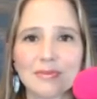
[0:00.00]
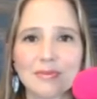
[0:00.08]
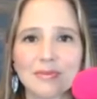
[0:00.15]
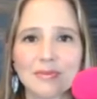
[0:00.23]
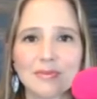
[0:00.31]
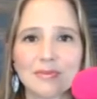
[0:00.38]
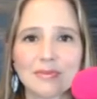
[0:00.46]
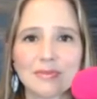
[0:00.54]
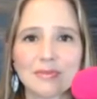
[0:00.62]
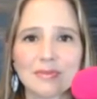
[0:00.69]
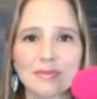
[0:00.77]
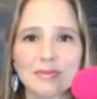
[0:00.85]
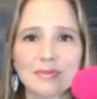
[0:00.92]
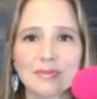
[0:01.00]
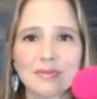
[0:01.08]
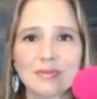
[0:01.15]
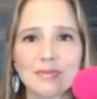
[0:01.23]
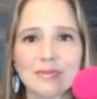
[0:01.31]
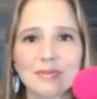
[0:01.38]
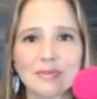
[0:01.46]

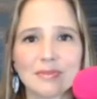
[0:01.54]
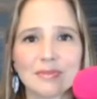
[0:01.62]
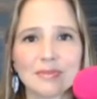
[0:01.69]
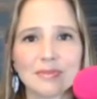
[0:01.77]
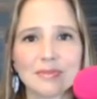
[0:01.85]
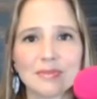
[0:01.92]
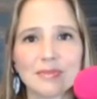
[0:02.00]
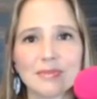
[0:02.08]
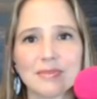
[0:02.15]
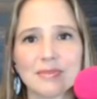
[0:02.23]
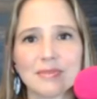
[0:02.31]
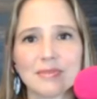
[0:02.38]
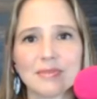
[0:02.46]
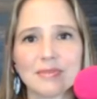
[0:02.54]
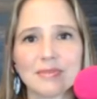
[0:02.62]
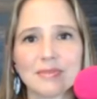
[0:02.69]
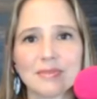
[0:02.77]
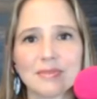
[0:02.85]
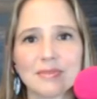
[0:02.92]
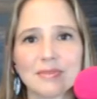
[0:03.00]

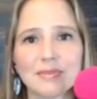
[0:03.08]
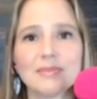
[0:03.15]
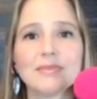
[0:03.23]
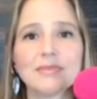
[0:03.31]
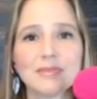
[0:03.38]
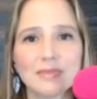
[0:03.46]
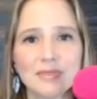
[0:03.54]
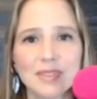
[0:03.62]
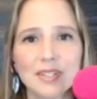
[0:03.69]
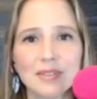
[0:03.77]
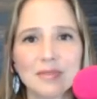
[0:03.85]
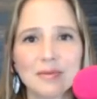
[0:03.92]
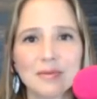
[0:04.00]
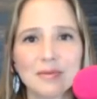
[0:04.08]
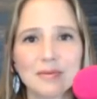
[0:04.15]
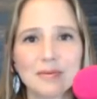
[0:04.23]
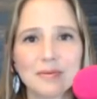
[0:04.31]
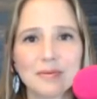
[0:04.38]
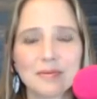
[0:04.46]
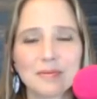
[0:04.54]

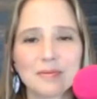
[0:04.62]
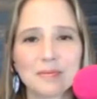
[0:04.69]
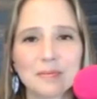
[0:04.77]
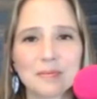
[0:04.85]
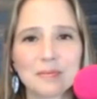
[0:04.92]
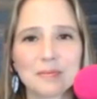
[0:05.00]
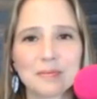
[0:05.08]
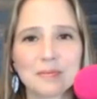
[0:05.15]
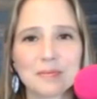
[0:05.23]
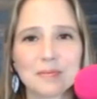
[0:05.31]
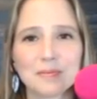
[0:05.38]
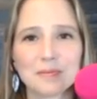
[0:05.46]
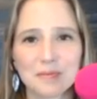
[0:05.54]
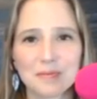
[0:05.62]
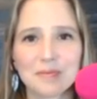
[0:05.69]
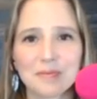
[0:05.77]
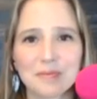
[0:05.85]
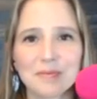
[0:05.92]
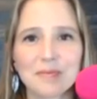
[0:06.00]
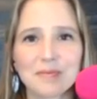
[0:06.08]

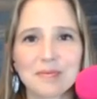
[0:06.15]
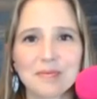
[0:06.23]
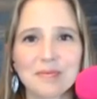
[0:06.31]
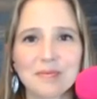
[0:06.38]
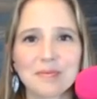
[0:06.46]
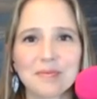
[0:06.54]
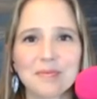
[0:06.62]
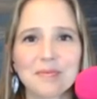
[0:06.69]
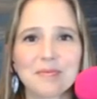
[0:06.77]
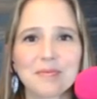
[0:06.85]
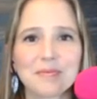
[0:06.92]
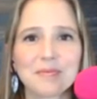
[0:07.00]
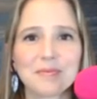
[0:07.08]
This person isn't speaking.